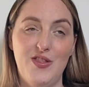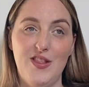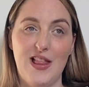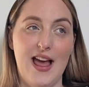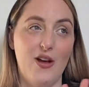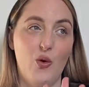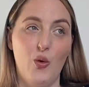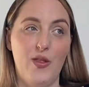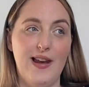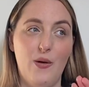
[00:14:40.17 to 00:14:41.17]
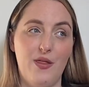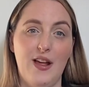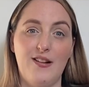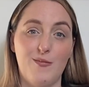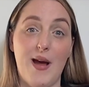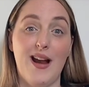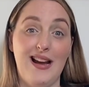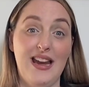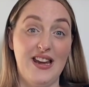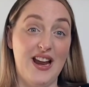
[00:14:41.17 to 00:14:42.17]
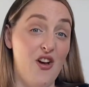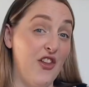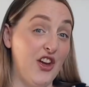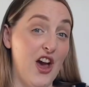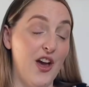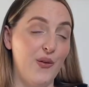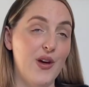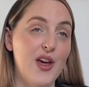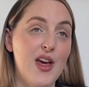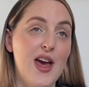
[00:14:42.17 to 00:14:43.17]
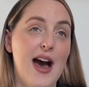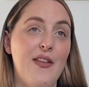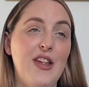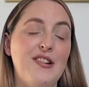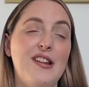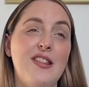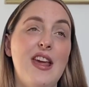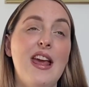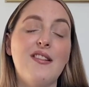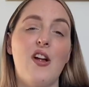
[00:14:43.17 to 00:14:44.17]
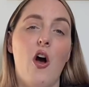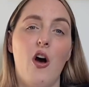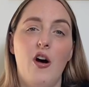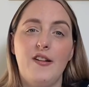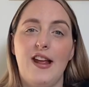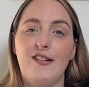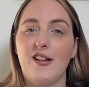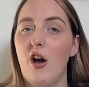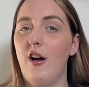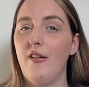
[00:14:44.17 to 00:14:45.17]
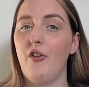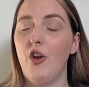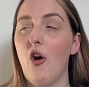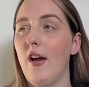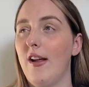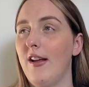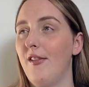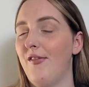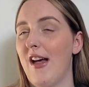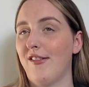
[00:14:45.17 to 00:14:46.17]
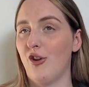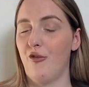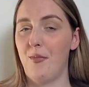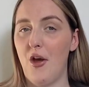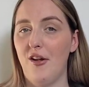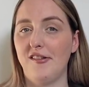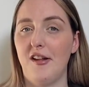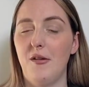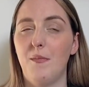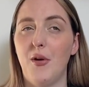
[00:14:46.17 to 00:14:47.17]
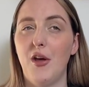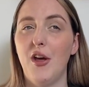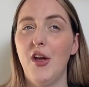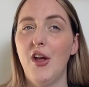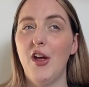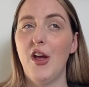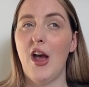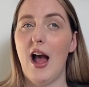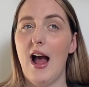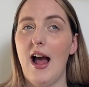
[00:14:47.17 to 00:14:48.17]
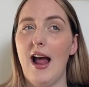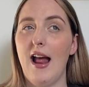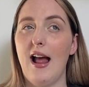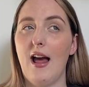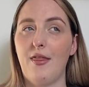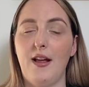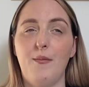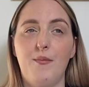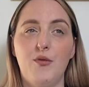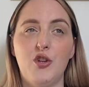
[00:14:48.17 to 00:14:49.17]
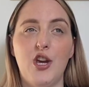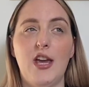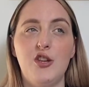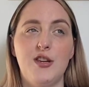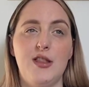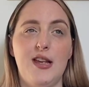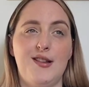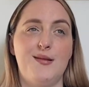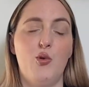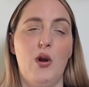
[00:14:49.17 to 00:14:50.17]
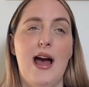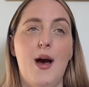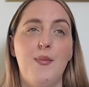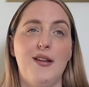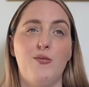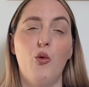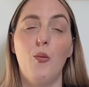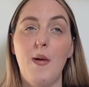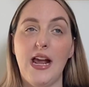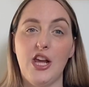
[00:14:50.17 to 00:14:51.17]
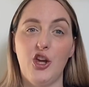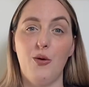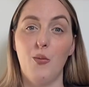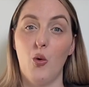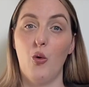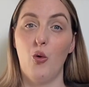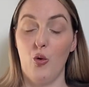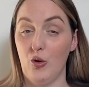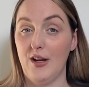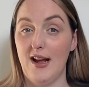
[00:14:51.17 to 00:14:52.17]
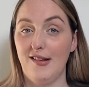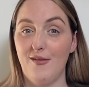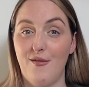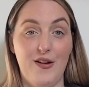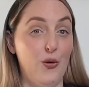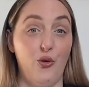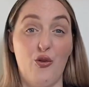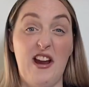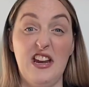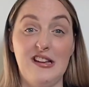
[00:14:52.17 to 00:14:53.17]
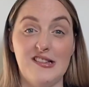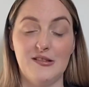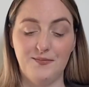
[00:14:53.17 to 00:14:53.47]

like all the little things by cleaning on the go. And this, it is hard. It is hard if you're not that sort of person, but I think changing these smaller habits will make you more organised and feel great.